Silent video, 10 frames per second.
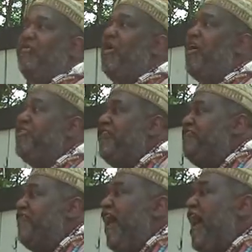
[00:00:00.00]
where the
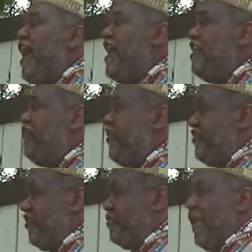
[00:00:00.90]
flying
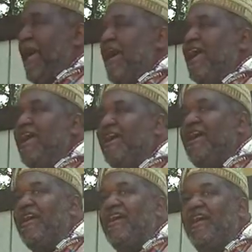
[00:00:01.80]
fishes play,
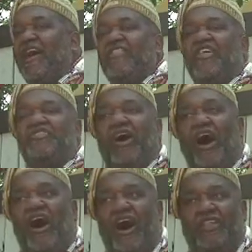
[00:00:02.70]
and the
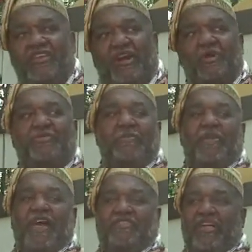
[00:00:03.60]
dawn comes up
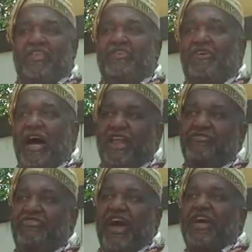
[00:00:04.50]
like thunder out
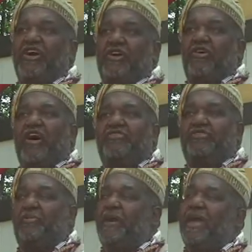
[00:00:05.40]
of China across
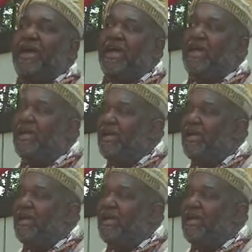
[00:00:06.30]
the bay.